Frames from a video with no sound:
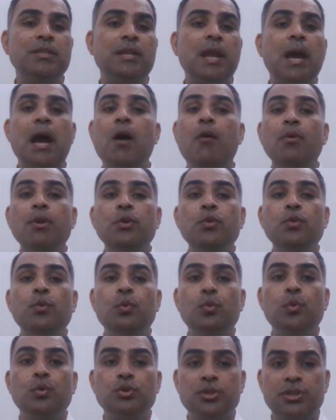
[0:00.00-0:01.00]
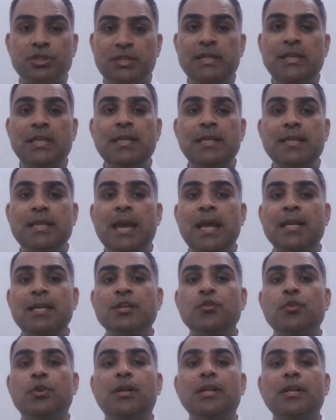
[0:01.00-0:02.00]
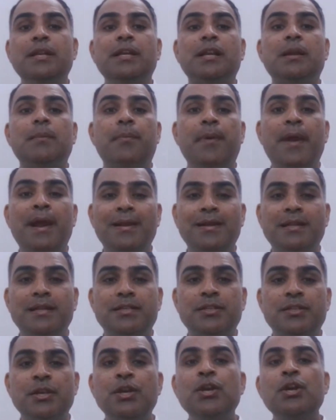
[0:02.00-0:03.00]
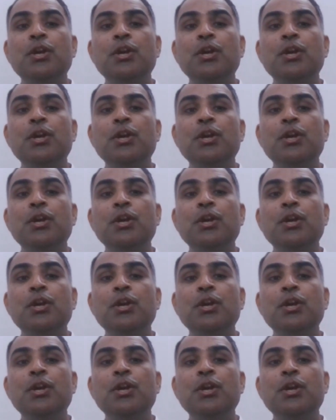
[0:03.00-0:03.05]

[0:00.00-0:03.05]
that how do you see that in your clinical practice?